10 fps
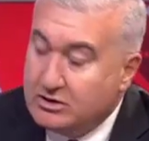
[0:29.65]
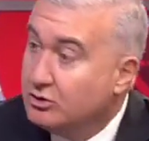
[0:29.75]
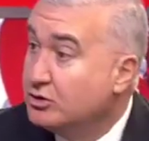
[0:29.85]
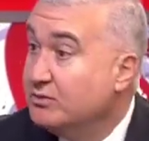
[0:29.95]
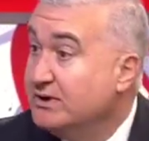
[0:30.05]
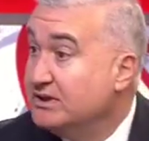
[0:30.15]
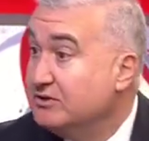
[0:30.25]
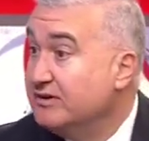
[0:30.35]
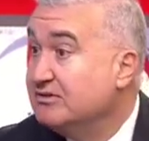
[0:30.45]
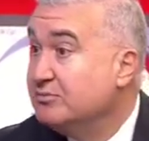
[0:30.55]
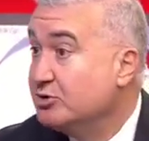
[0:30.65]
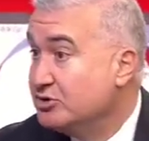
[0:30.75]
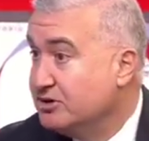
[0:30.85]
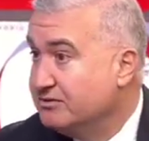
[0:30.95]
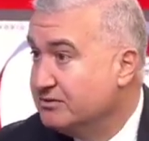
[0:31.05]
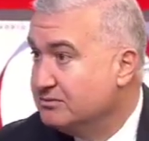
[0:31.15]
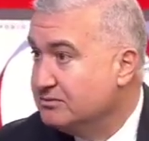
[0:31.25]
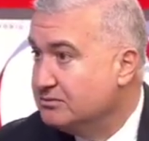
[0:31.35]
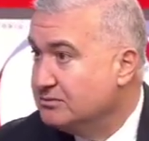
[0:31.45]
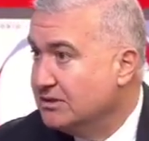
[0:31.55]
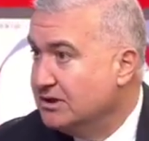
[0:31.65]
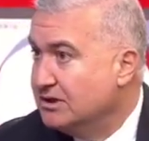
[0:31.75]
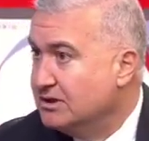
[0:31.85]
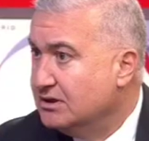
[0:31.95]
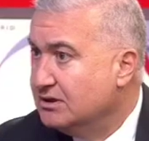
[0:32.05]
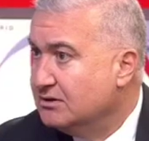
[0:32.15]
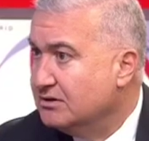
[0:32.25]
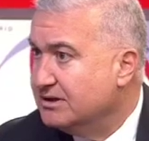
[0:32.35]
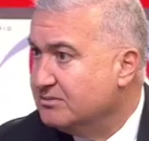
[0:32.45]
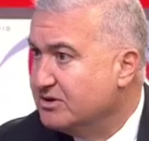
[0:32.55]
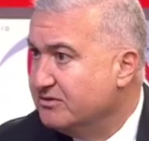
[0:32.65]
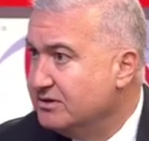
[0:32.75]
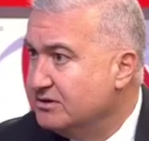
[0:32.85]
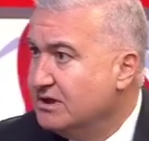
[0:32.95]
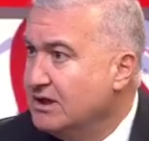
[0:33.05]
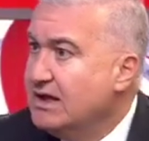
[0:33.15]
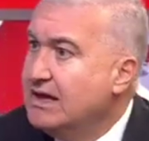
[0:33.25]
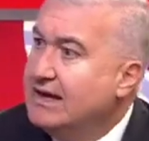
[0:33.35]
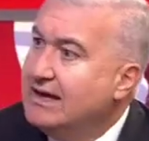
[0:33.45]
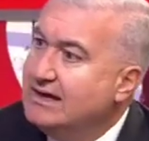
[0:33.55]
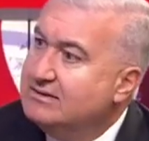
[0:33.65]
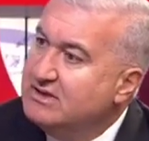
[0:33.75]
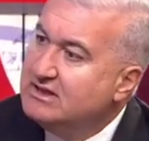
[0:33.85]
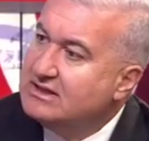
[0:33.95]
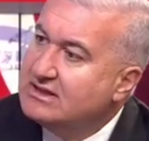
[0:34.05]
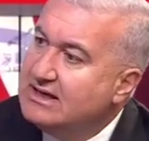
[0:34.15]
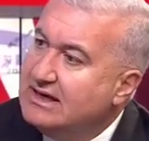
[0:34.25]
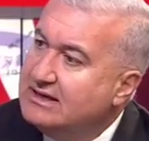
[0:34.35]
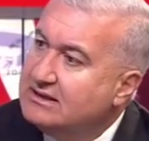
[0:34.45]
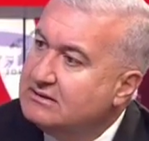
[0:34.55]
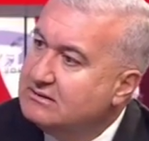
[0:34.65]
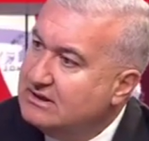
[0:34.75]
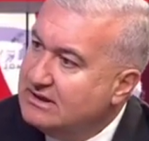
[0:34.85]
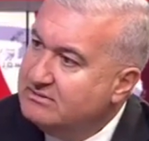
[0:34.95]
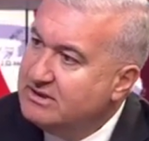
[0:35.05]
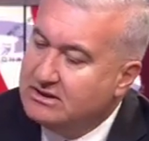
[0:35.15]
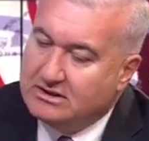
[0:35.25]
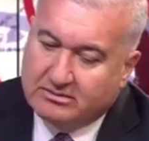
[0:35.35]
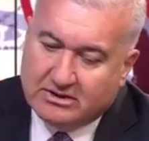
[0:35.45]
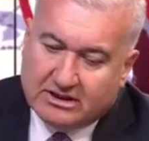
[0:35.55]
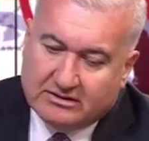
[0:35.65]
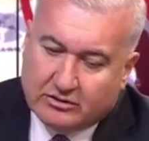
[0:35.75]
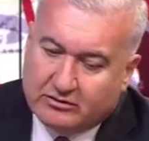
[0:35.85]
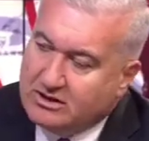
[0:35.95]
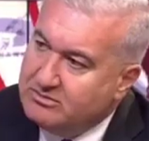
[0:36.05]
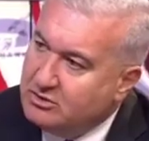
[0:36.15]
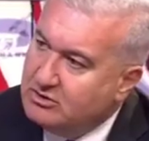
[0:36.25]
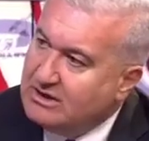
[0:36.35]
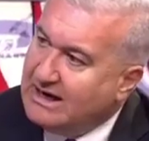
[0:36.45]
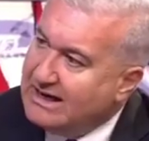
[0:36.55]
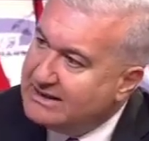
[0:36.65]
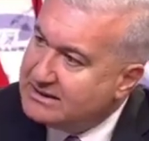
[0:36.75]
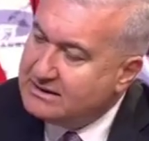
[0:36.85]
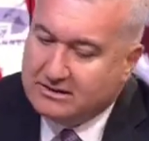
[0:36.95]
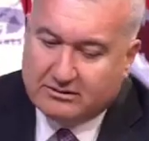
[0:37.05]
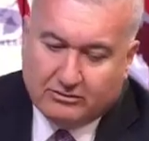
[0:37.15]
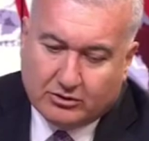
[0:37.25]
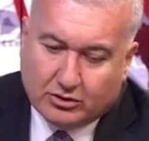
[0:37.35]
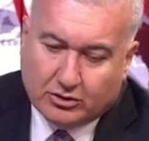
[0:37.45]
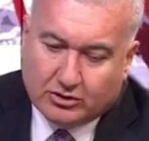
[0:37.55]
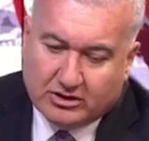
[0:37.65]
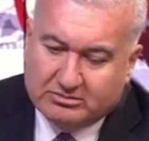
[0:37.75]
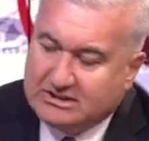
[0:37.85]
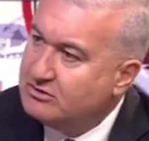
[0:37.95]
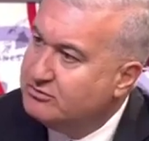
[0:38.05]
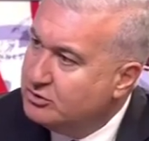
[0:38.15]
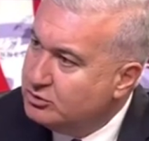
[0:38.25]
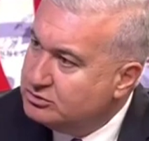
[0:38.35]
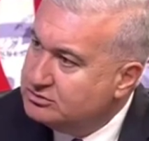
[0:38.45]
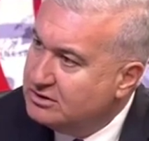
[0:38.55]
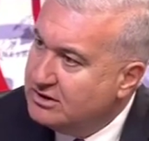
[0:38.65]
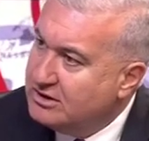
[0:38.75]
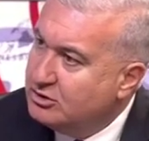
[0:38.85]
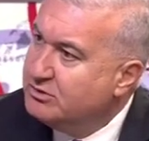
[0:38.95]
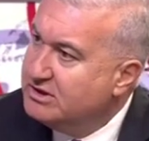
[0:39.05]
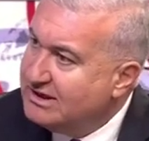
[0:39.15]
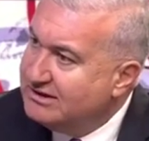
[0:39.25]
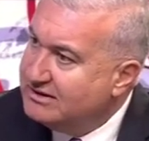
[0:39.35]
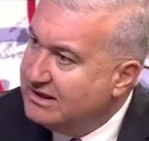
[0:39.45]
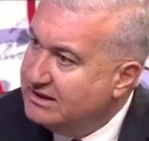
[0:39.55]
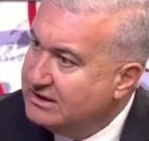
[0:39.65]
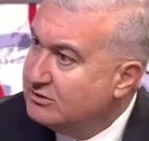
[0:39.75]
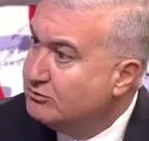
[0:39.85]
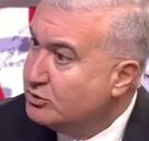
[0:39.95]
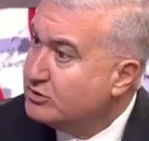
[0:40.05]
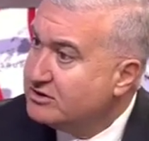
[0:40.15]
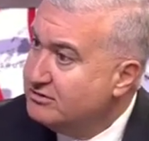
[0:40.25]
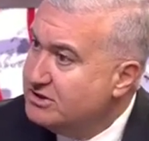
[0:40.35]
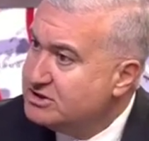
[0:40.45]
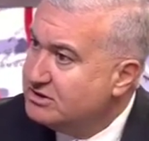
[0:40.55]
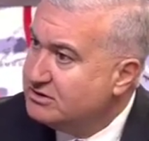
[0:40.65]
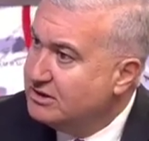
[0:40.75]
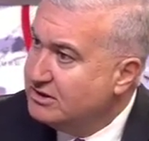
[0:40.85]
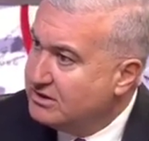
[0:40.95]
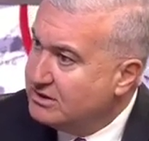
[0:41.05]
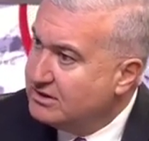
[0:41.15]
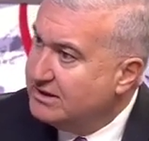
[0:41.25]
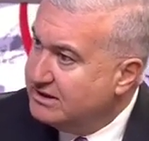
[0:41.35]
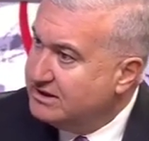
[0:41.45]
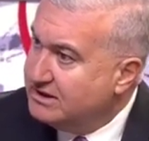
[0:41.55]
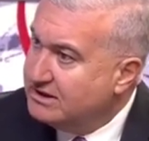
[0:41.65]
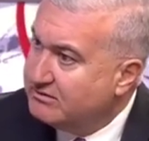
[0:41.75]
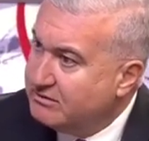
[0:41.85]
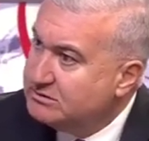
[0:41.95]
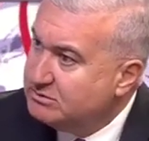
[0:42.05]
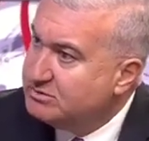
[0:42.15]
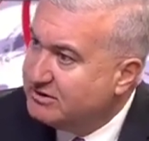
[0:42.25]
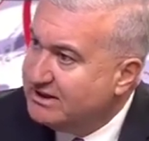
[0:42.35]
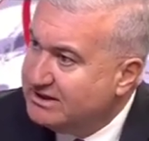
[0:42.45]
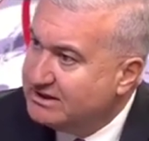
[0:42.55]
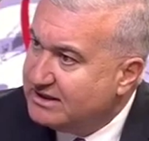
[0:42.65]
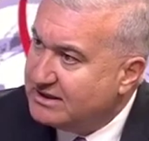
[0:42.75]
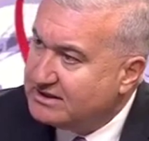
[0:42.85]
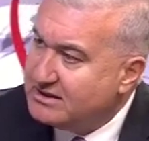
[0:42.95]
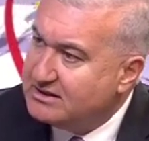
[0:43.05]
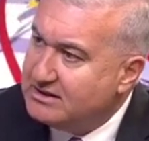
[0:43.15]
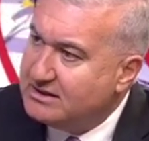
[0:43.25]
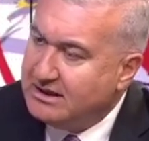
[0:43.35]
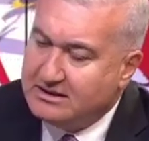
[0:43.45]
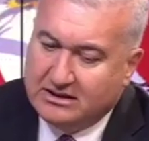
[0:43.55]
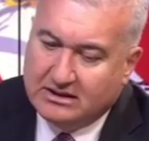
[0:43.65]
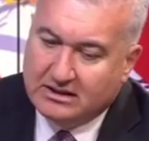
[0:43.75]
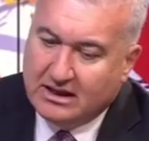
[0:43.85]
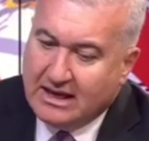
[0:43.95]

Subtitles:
Talks went into very positive atmosphere. Armenian side, the Armenian representatives of the community asked for supplies of fuel, humanitarian aid, and of course Azerbaijan side agreed, and we will be providing that assistance as needed.